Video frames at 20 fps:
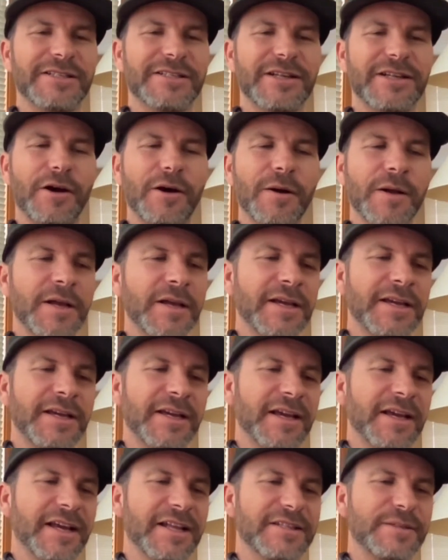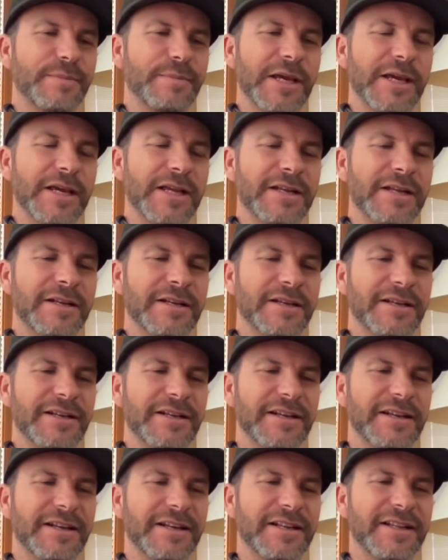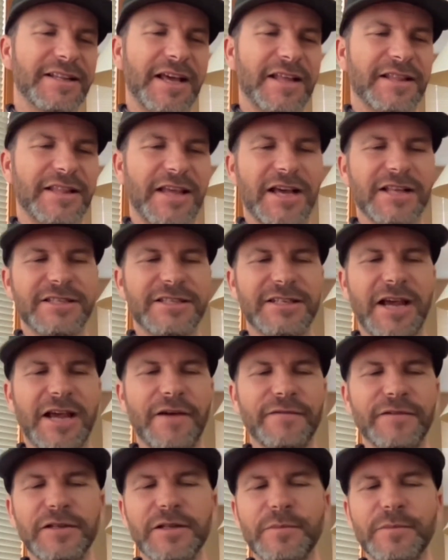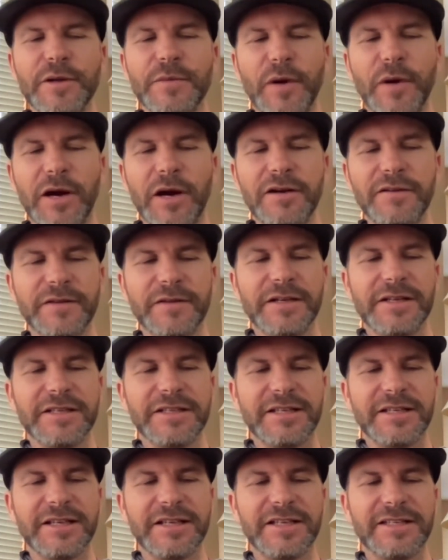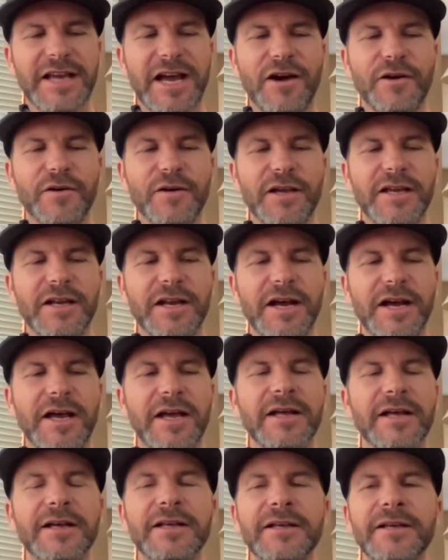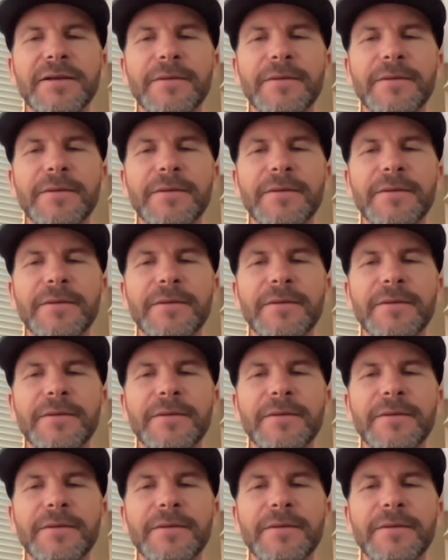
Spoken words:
So it's been that's definitely been part of it is how can I